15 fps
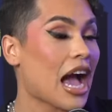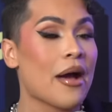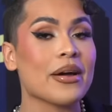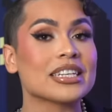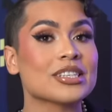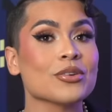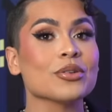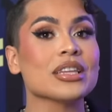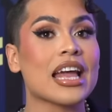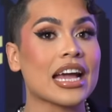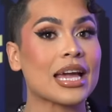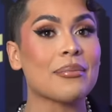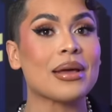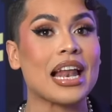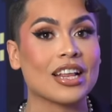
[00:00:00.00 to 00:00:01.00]
A ver si un día
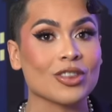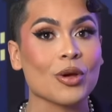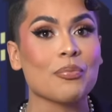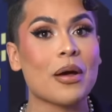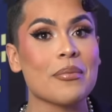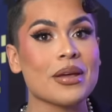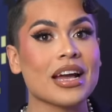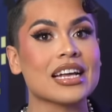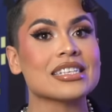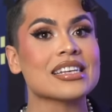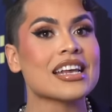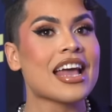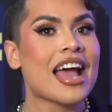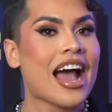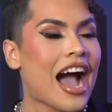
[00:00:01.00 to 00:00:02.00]
que me la tope, amigas,
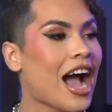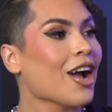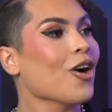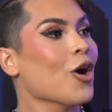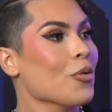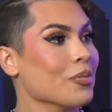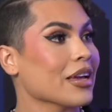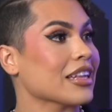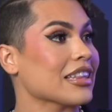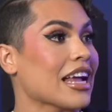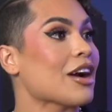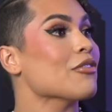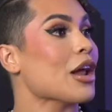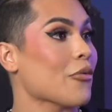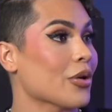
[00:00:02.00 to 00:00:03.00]
I hope que
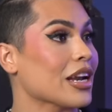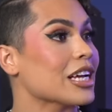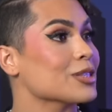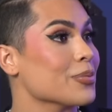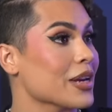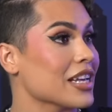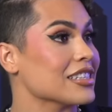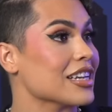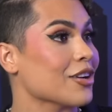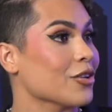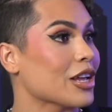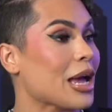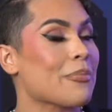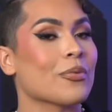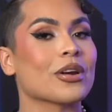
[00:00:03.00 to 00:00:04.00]
tenga una buena experiencia con
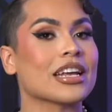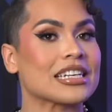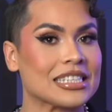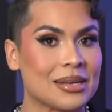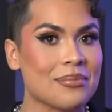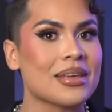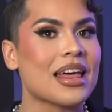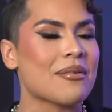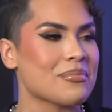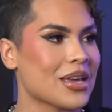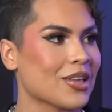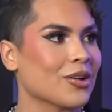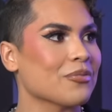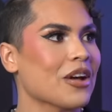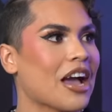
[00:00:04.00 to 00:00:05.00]
ella porque sí me da
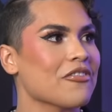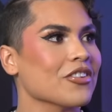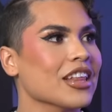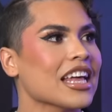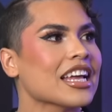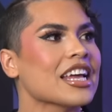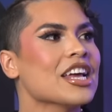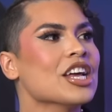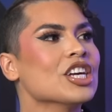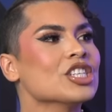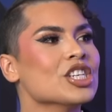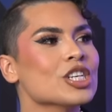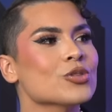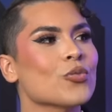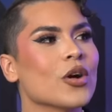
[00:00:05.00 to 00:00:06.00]
miedo. I feel like
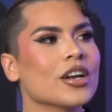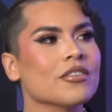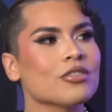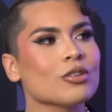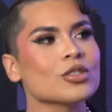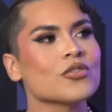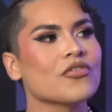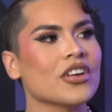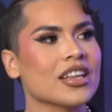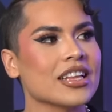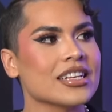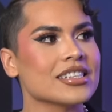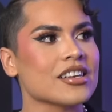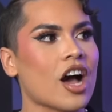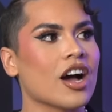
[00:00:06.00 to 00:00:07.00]
she's one of those
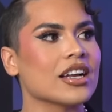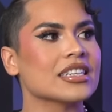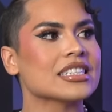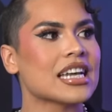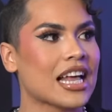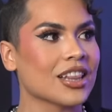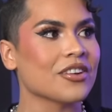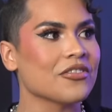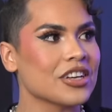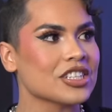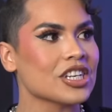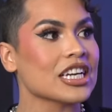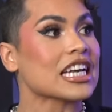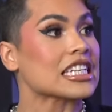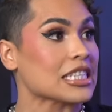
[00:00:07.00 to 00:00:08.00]
villains on
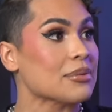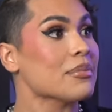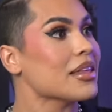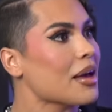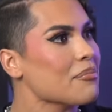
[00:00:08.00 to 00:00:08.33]
television que sí me da